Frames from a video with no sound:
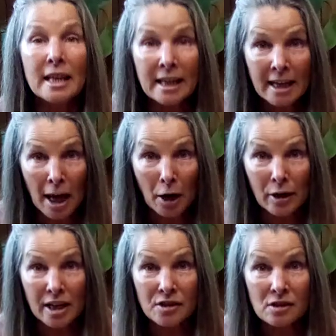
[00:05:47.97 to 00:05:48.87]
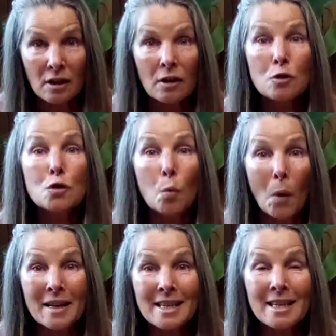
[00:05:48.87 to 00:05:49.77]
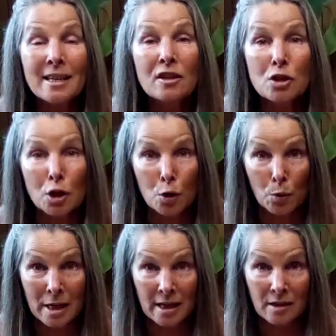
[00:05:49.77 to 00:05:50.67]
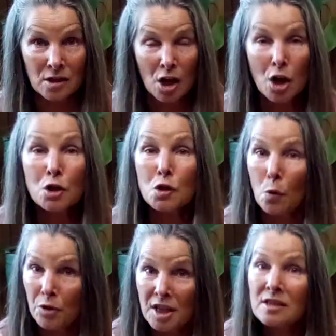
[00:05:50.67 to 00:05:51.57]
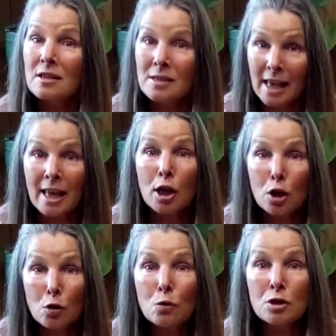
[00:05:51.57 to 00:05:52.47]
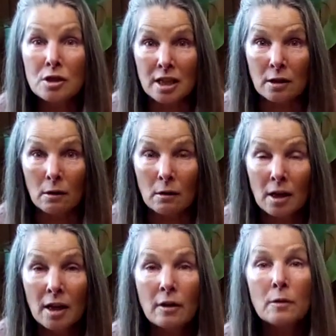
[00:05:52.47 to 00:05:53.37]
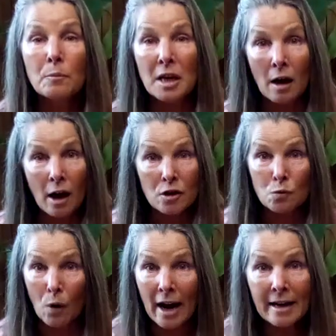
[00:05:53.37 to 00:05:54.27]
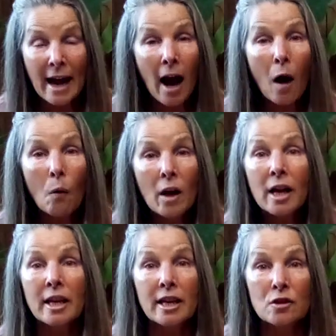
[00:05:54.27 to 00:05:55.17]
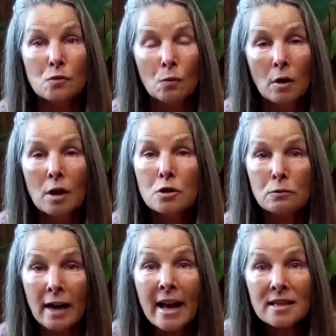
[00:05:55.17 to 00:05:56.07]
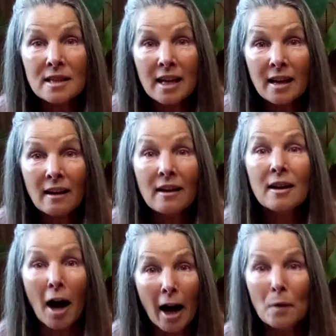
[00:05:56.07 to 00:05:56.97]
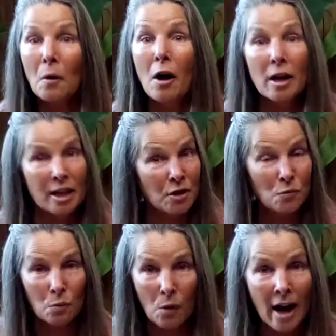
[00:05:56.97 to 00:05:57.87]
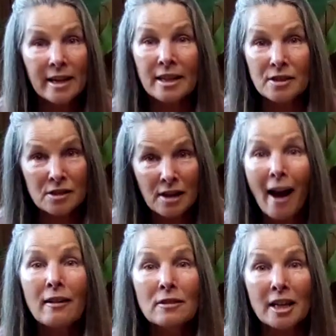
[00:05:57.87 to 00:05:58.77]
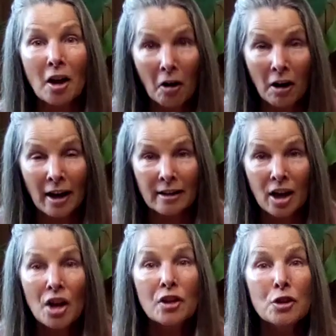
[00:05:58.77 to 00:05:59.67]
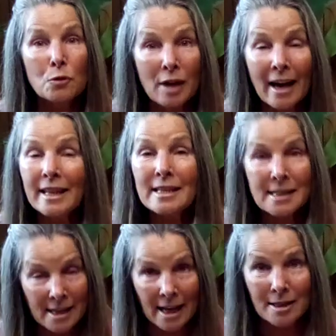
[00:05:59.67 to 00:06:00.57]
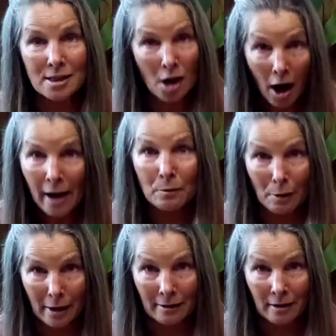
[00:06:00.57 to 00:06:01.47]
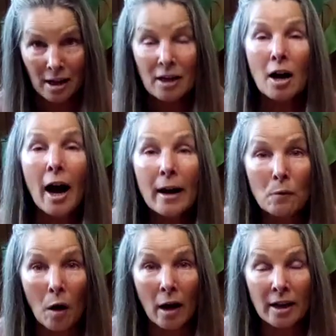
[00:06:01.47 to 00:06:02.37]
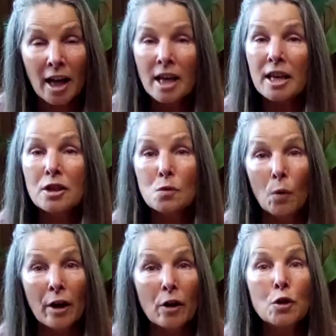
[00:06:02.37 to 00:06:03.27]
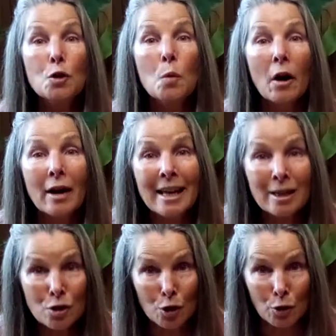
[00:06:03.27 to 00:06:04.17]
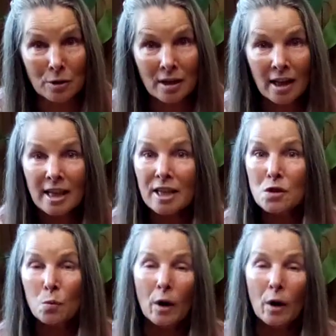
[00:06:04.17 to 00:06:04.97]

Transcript: in Aries, 20 degrees. So this is a huge deal because right now it's transiting Chiron is right exactly on the United States Chiron. Chiron is where you are injured, is